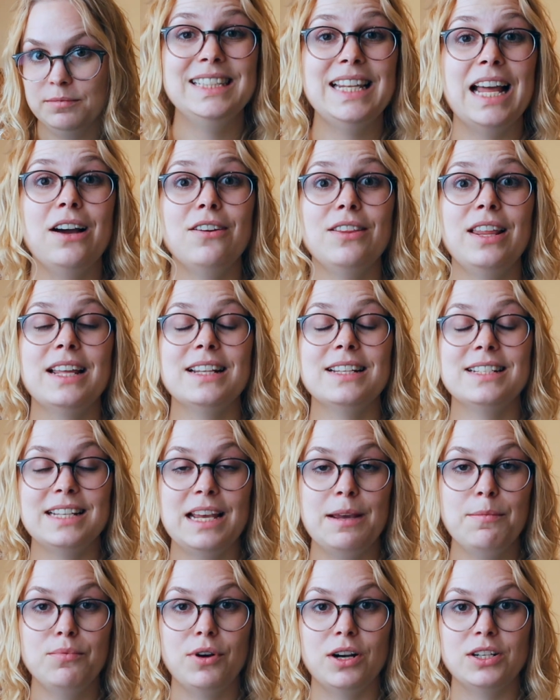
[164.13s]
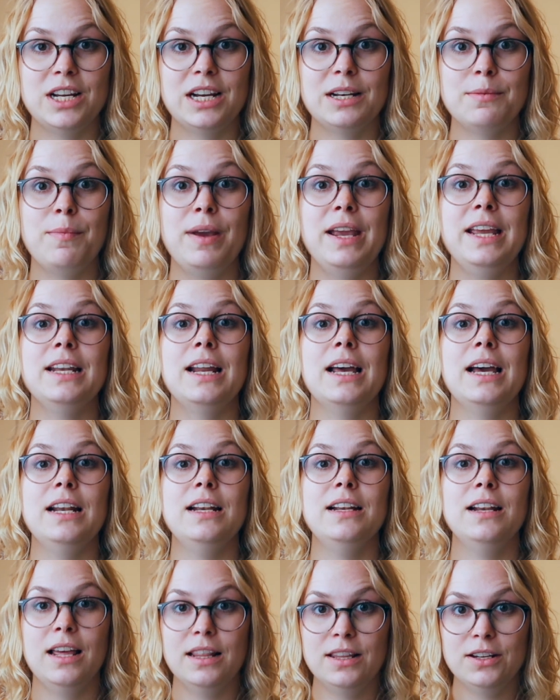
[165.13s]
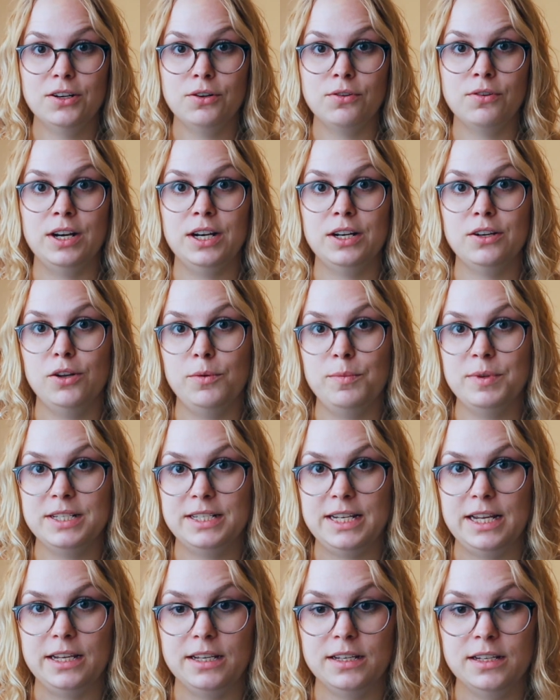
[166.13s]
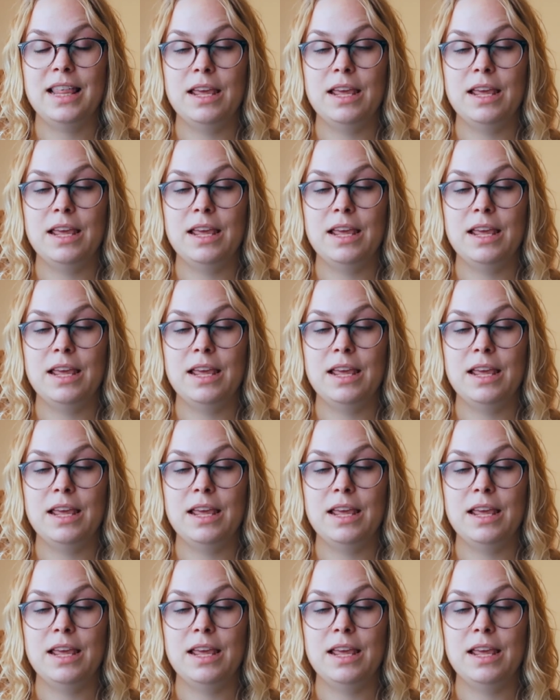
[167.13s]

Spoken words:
Now, that same project made another critical mistake.